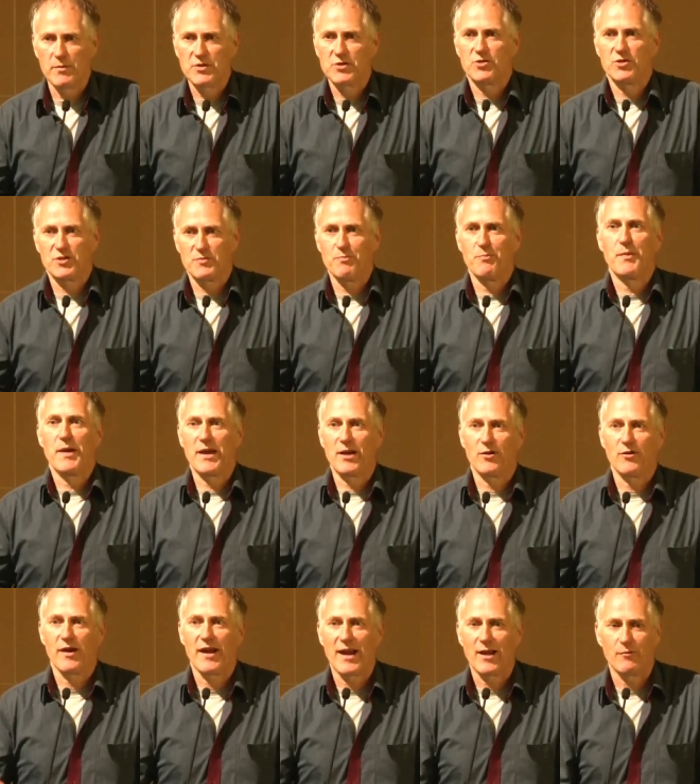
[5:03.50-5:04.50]
is just
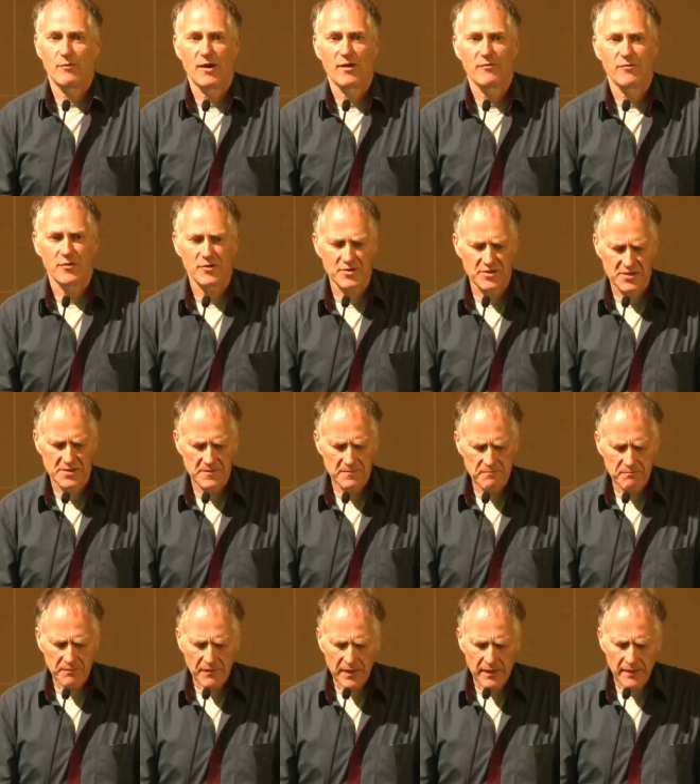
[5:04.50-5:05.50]
better at reference.
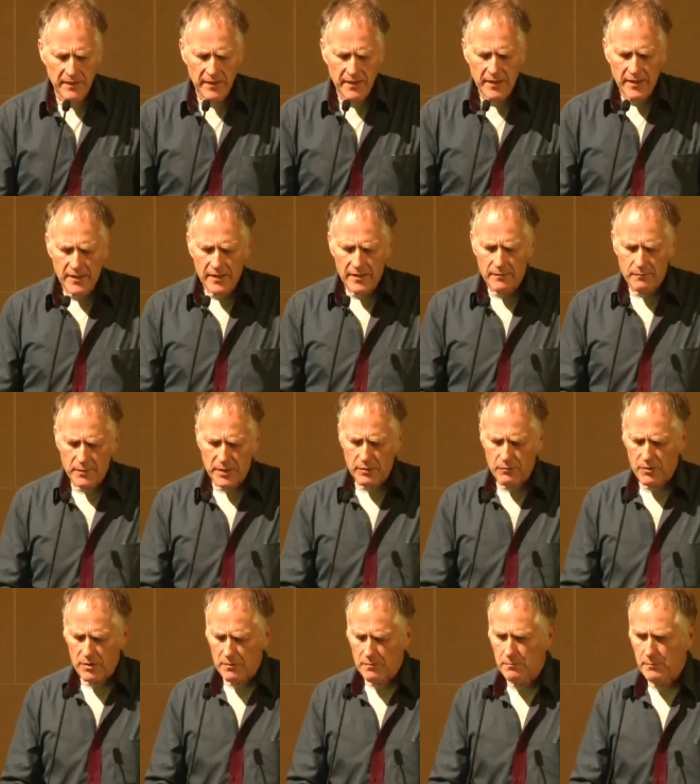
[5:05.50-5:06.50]
But I
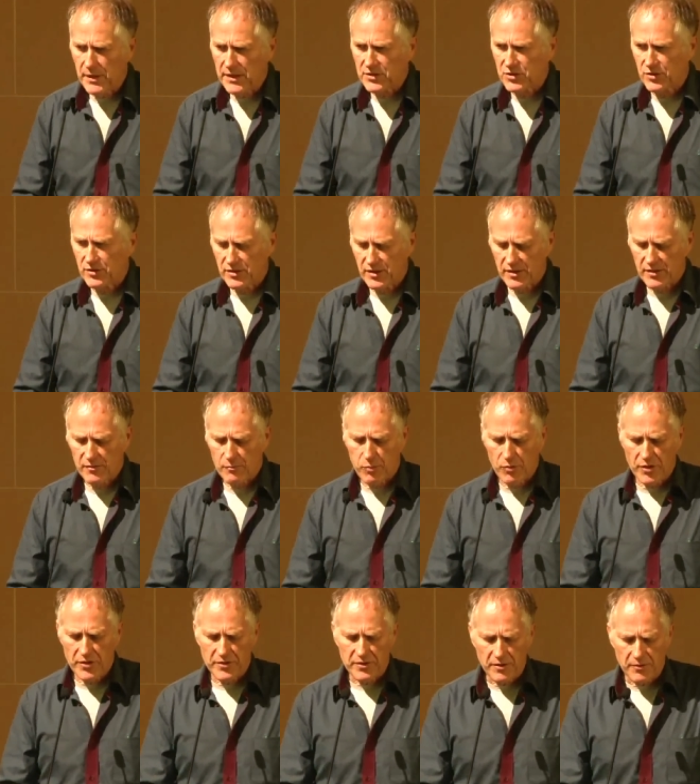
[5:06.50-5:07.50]
want to mention another
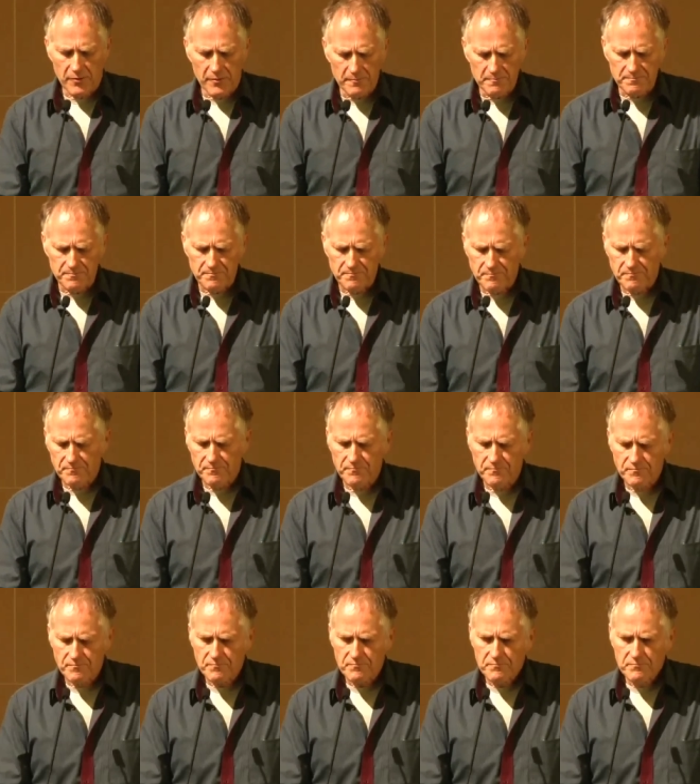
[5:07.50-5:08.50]
point. Um,
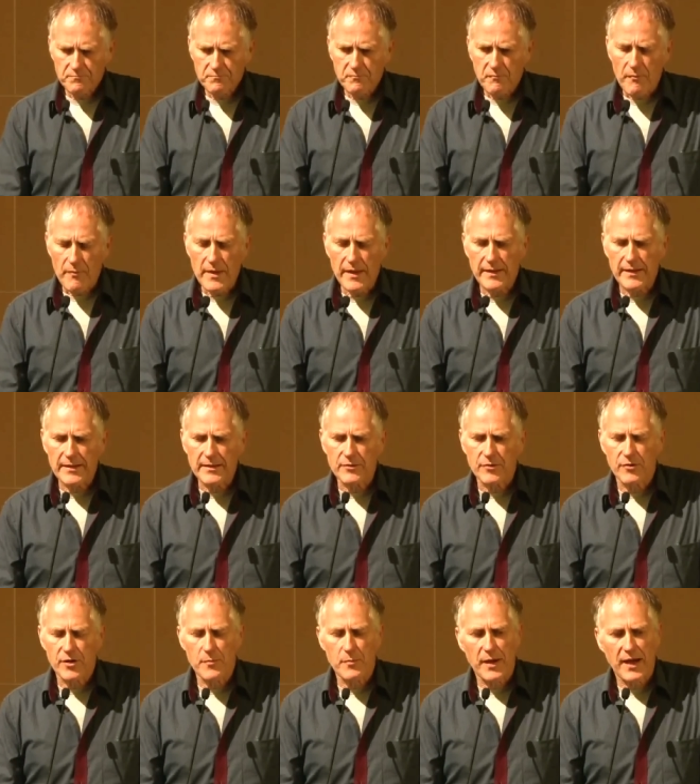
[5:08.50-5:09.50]
uh,
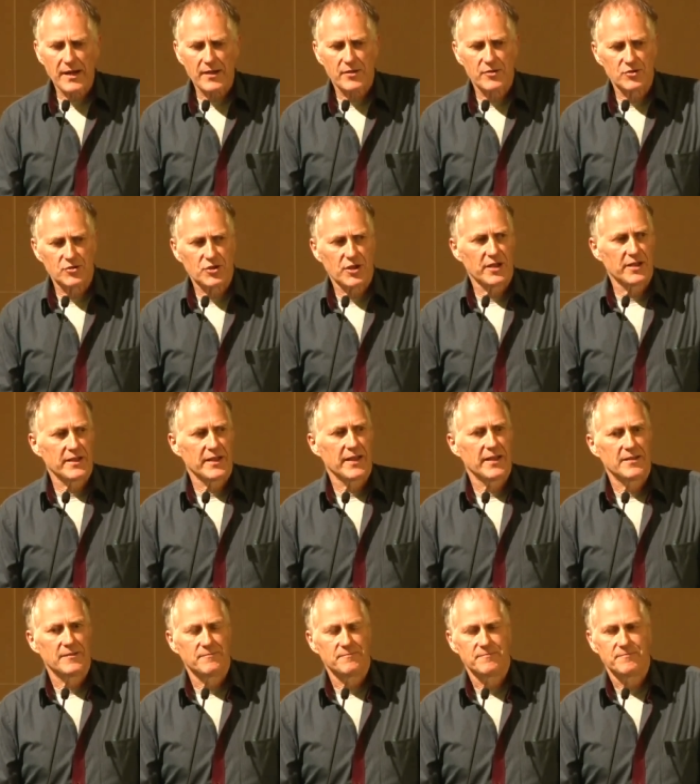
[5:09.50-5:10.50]
going back to
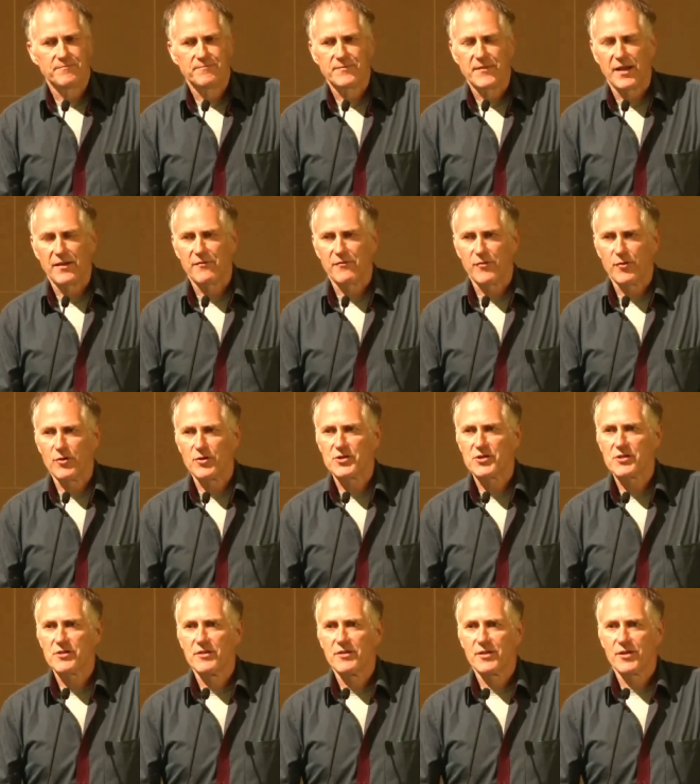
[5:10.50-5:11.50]
GNN, that
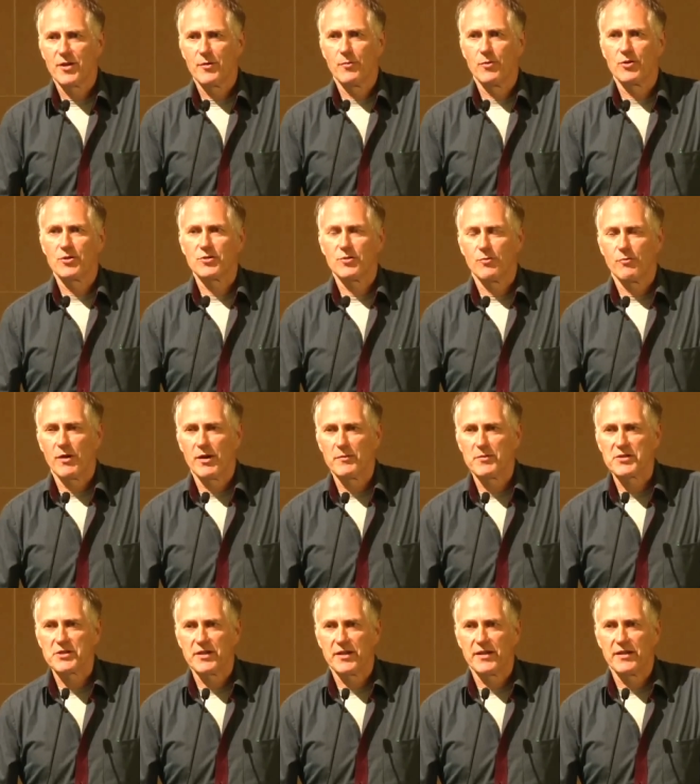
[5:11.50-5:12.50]
first commercial
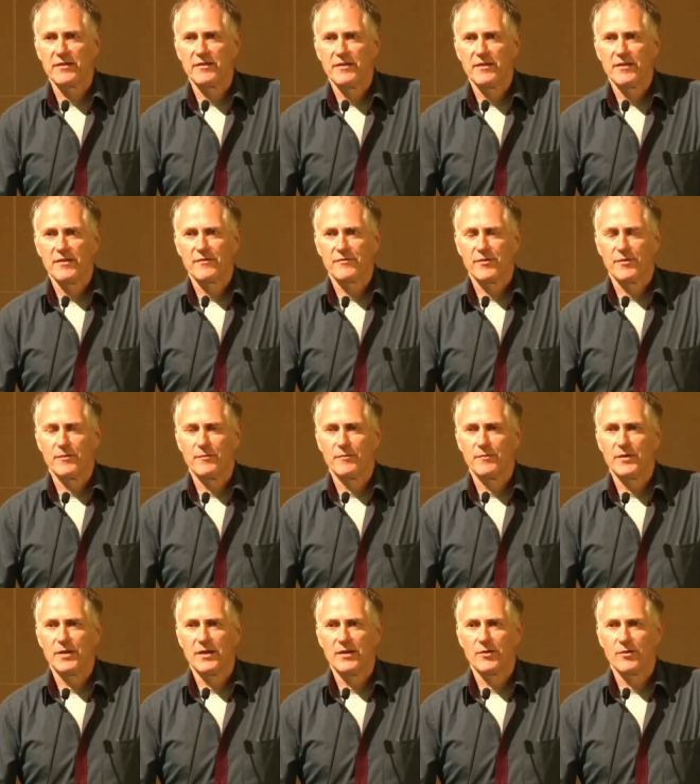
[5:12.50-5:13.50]
website from
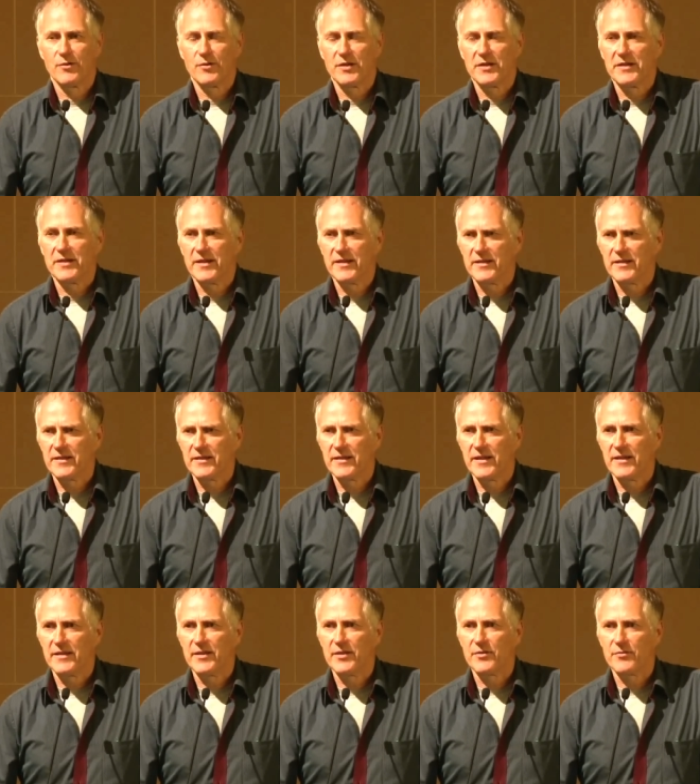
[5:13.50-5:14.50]
uh, early
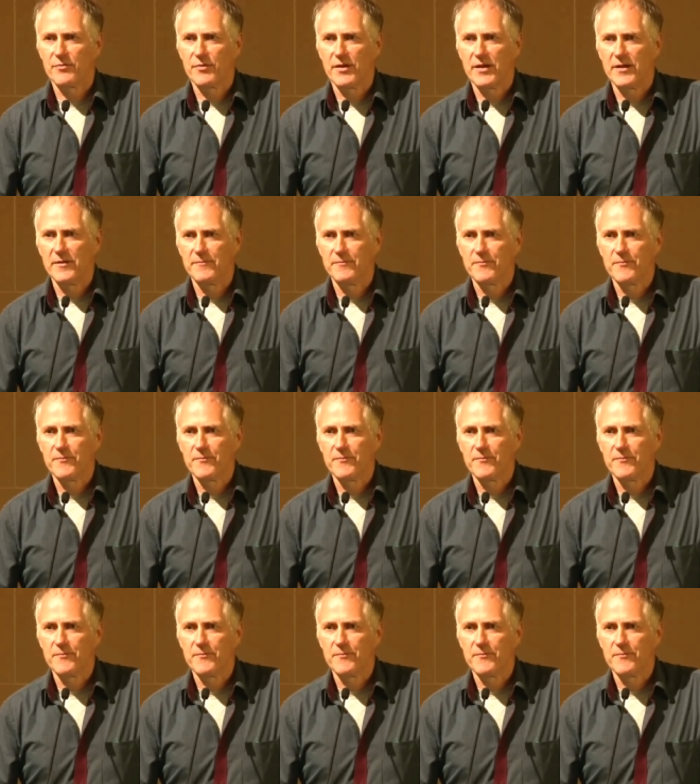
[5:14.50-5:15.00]
1993,